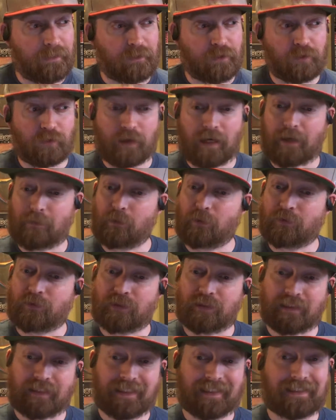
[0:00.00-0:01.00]
You're able
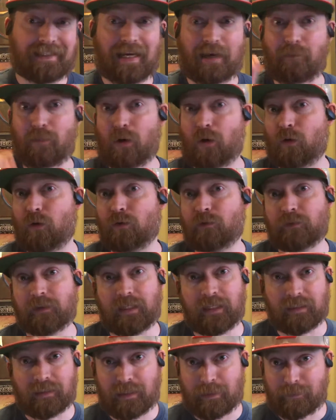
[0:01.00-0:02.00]
to get that ball over
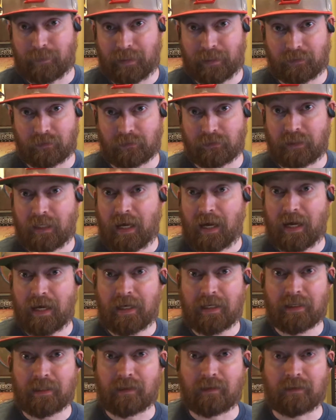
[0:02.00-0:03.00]
that linebacker's
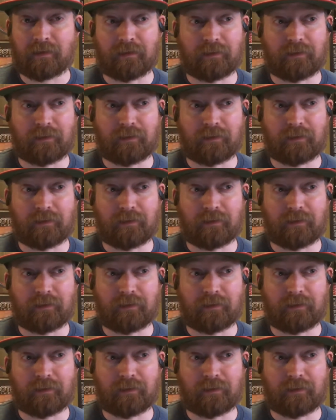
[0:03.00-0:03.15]
head.